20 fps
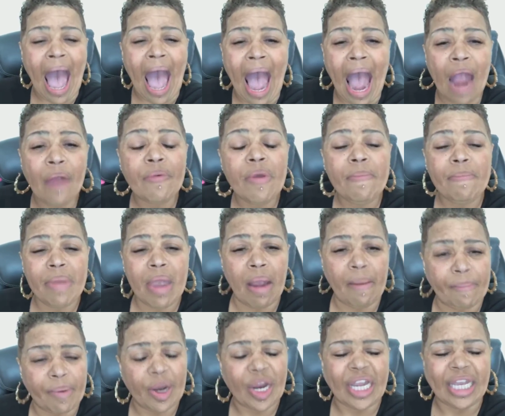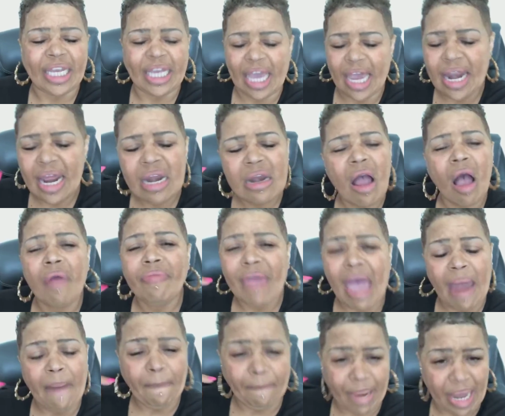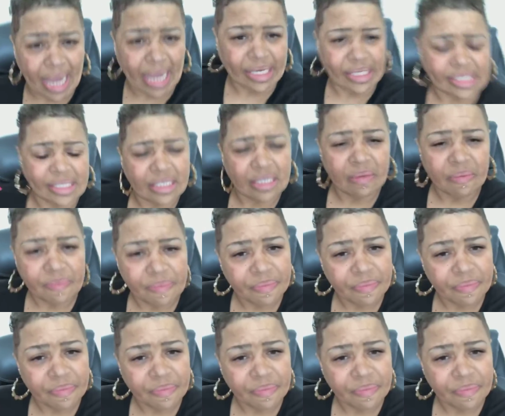I remember getting on that bus,